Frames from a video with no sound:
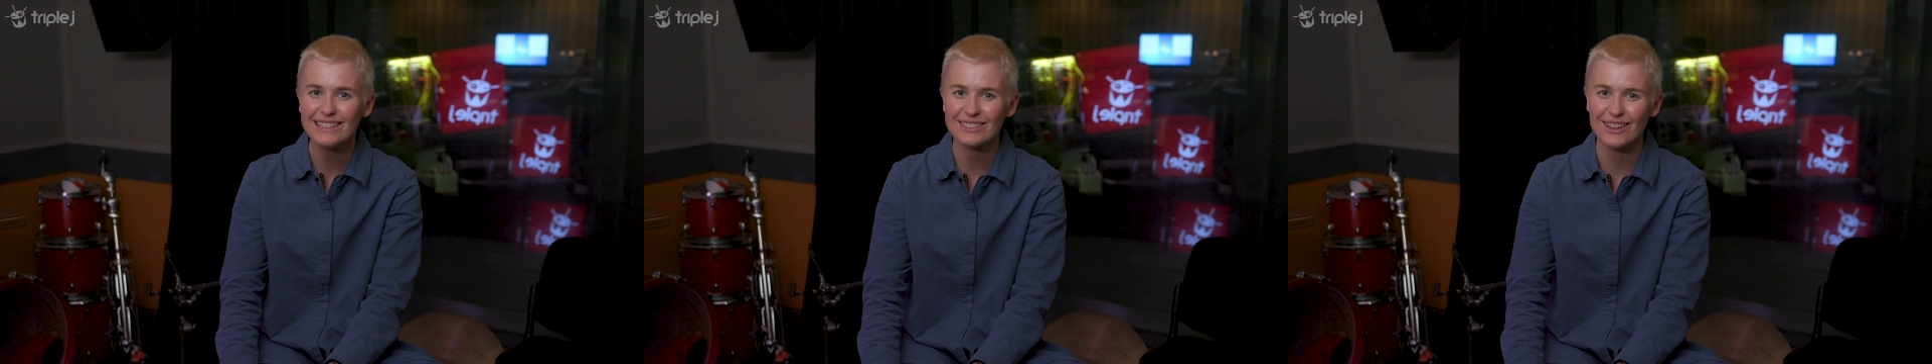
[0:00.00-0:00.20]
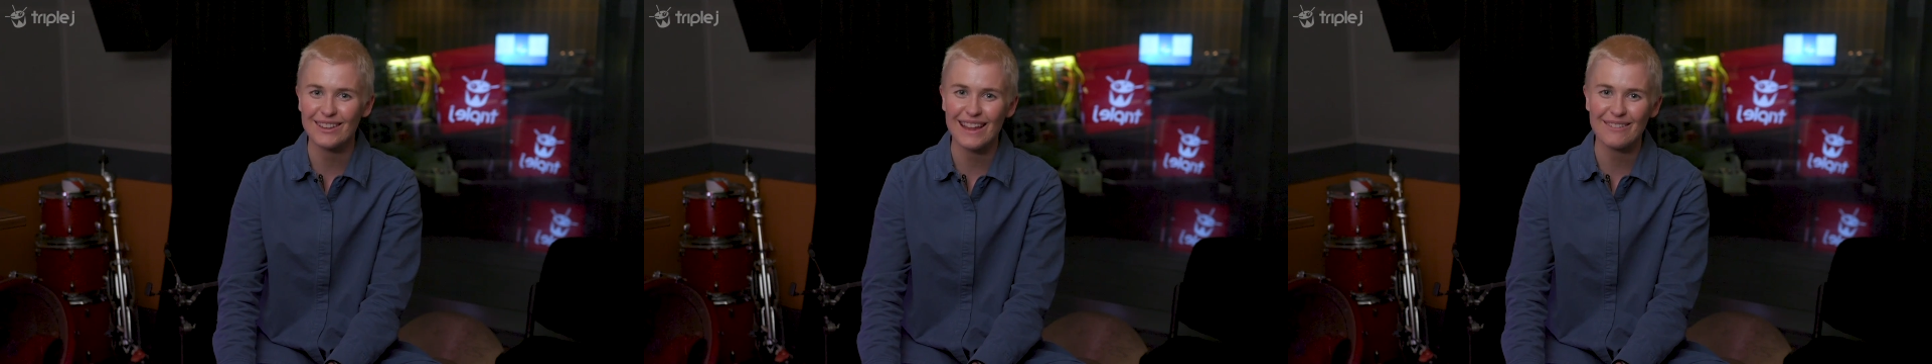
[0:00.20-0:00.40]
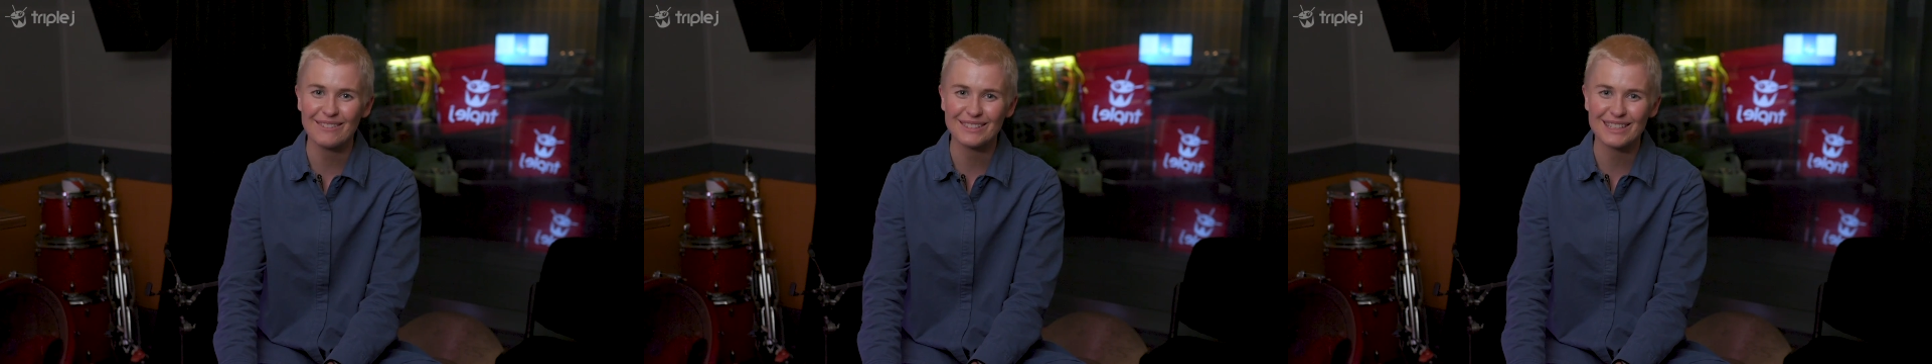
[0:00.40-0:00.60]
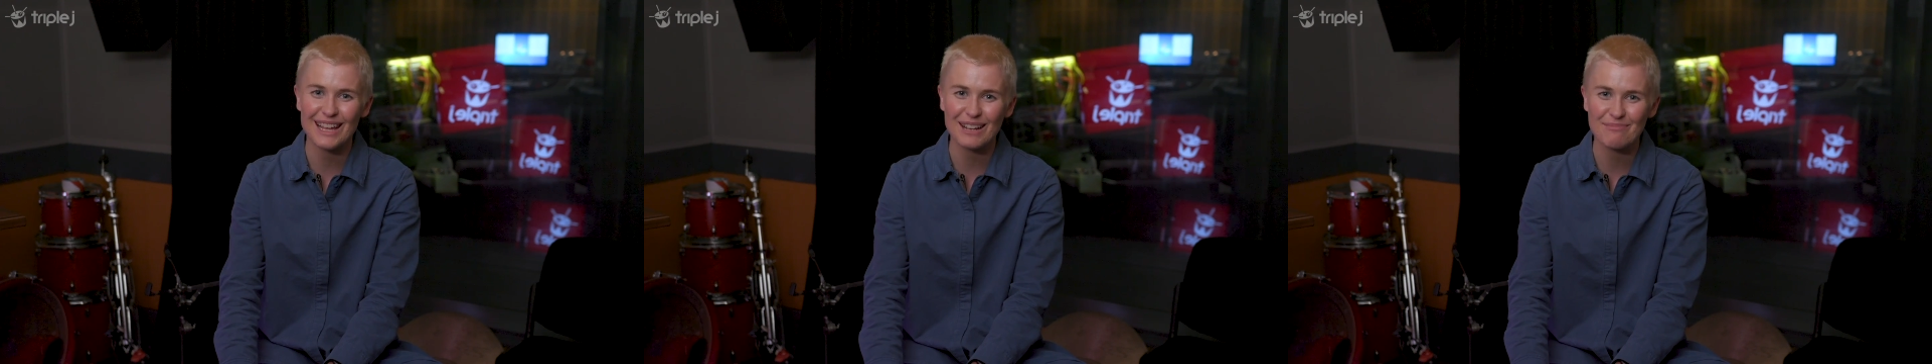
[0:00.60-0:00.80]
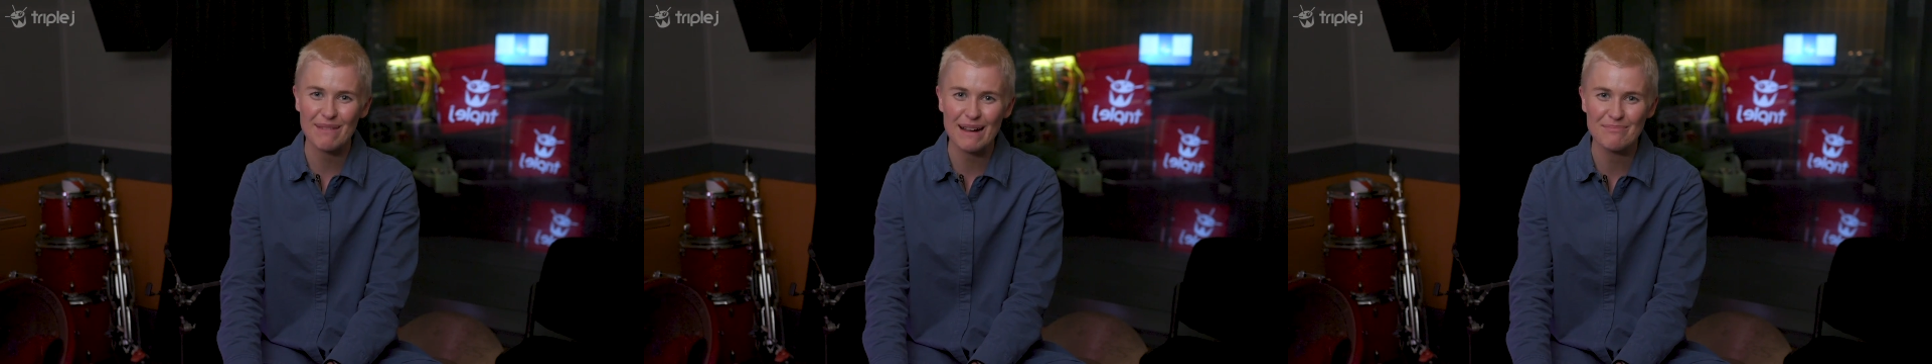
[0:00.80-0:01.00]
so that was
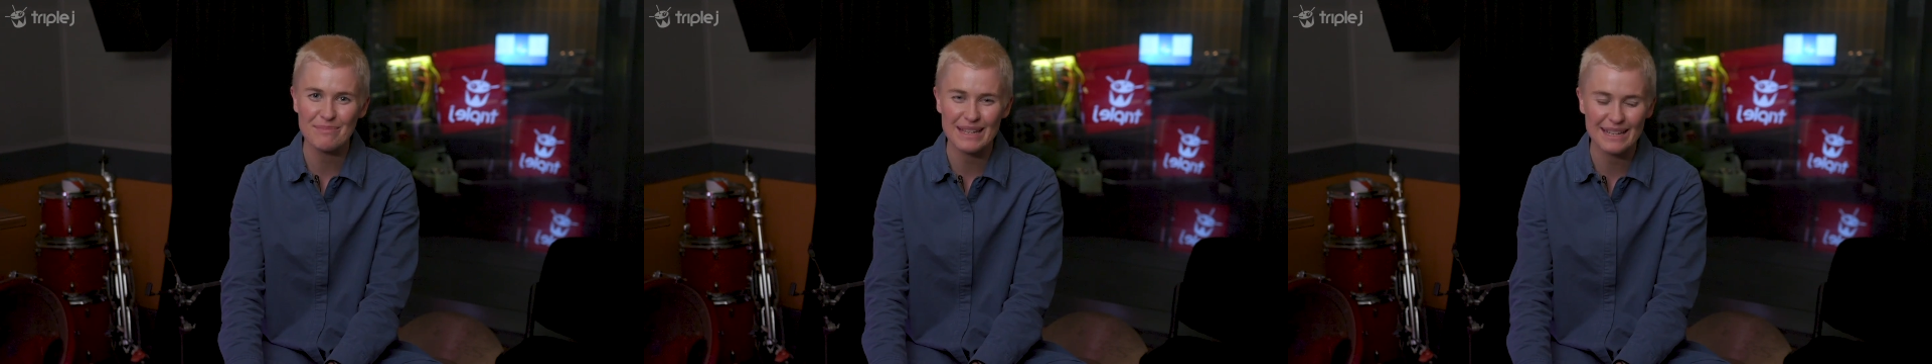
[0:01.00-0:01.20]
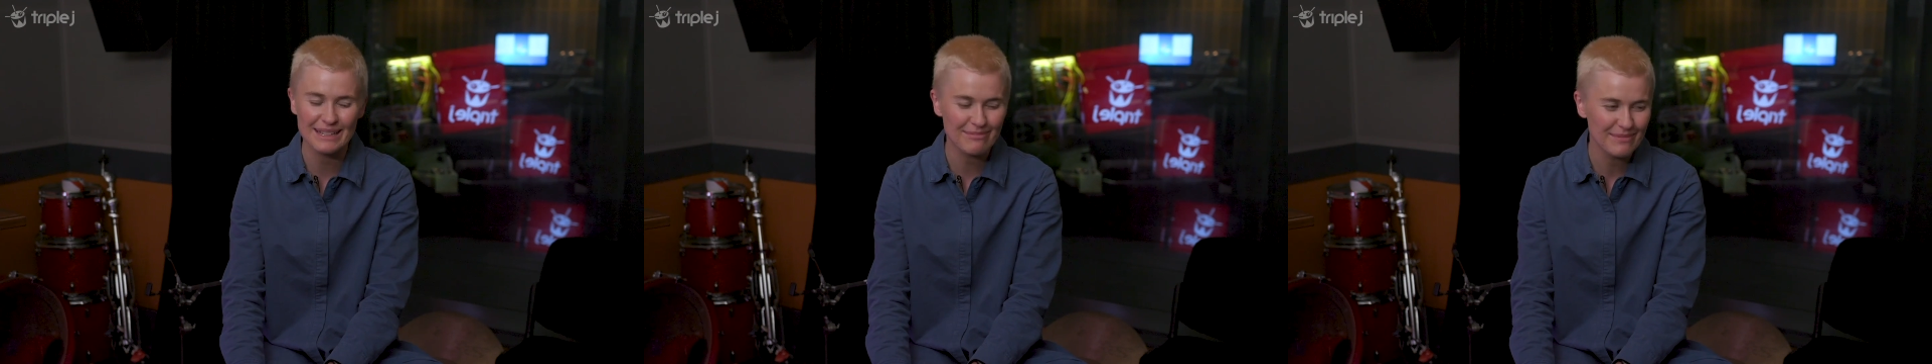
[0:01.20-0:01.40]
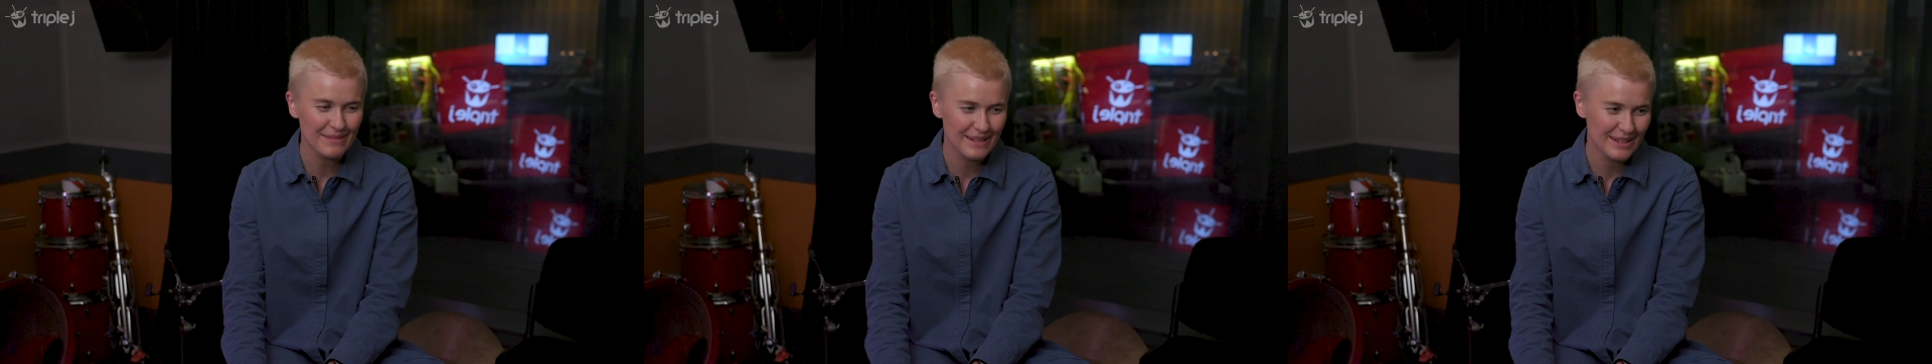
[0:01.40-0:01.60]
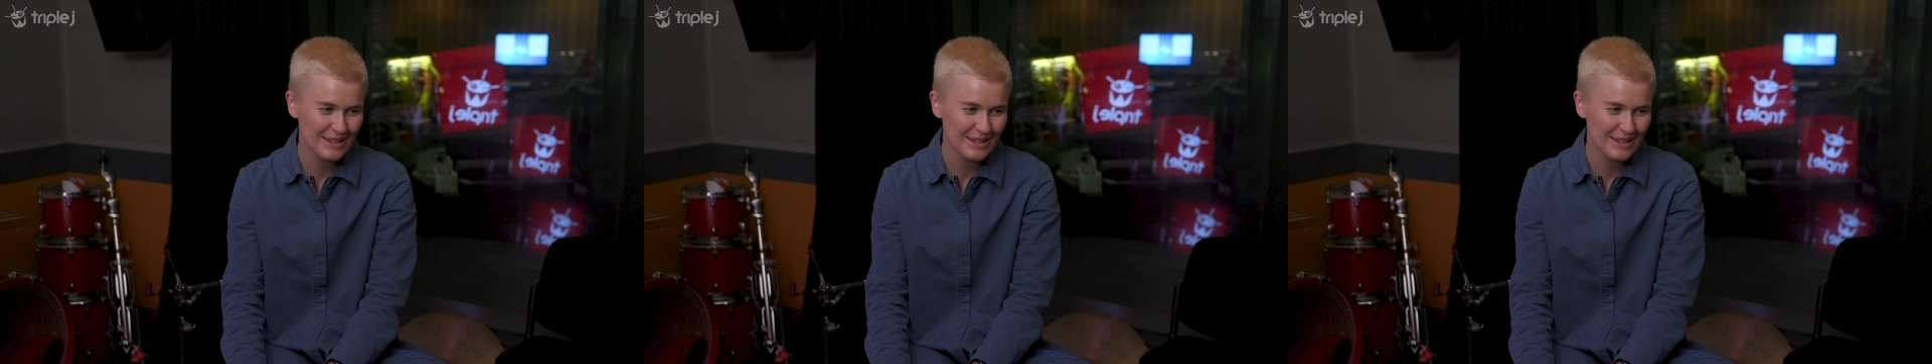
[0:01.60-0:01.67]
like my big